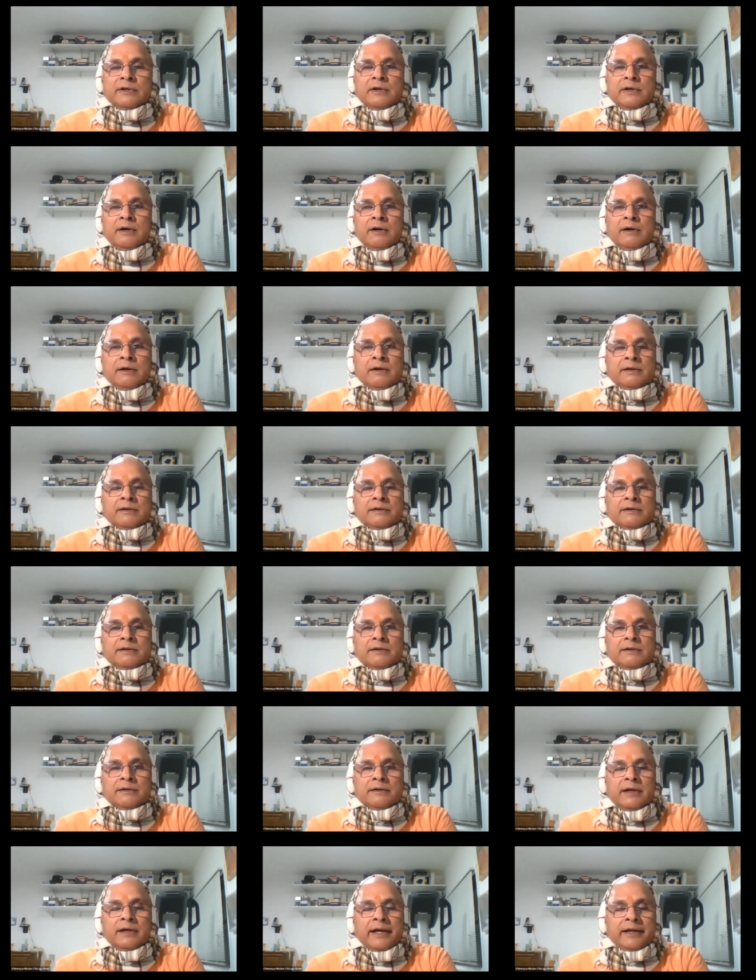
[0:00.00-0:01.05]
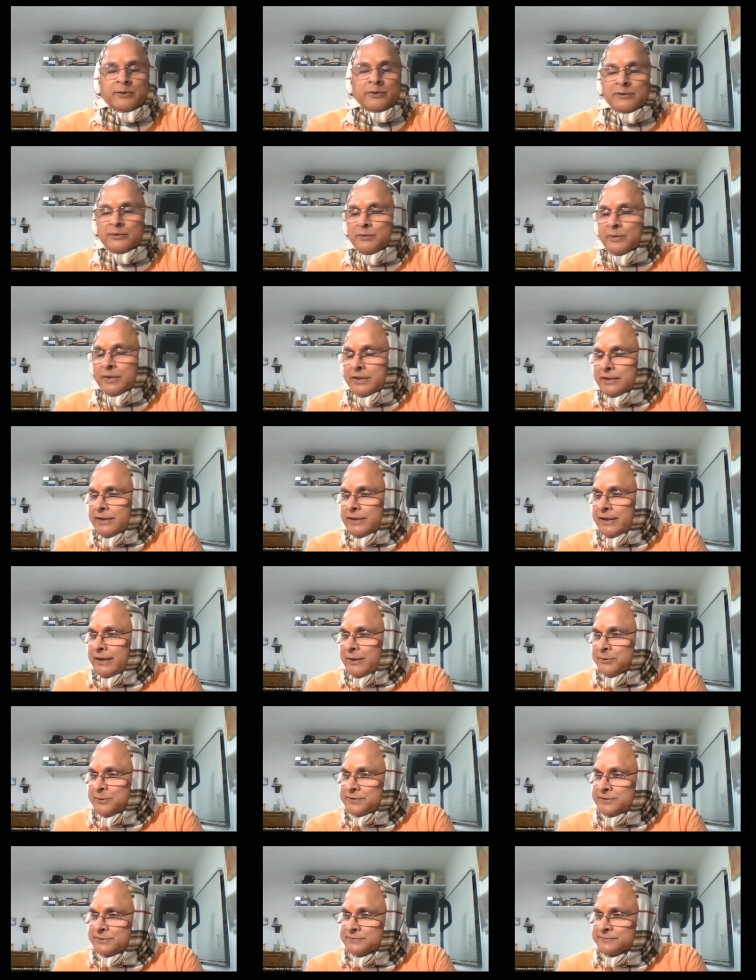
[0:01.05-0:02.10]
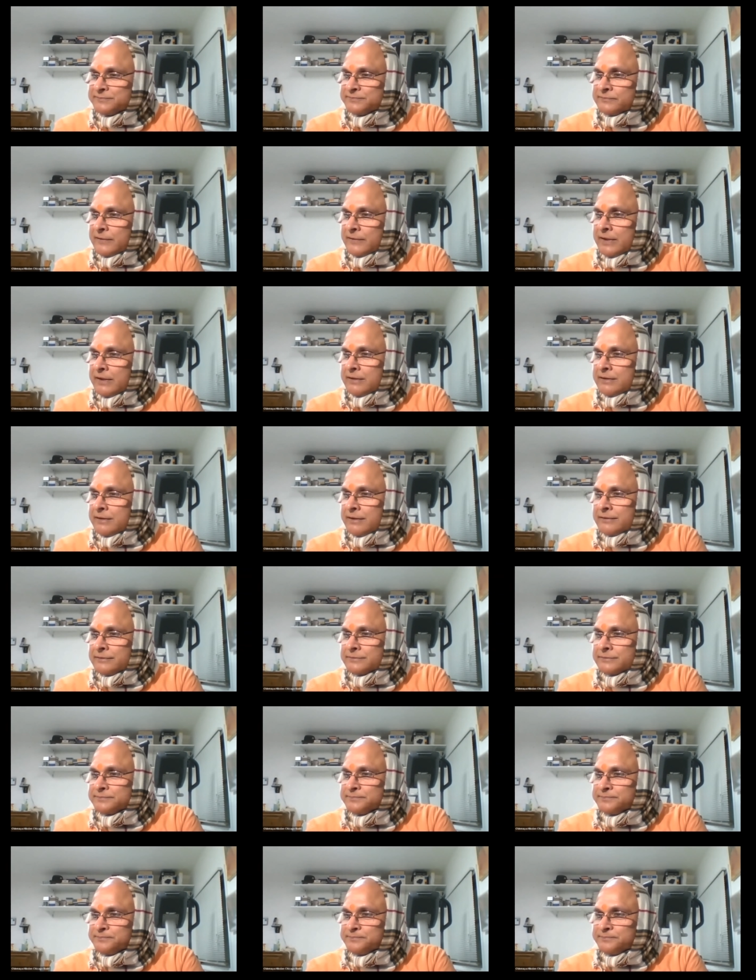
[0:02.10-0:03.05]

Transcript: or I don't know what other accounts that um,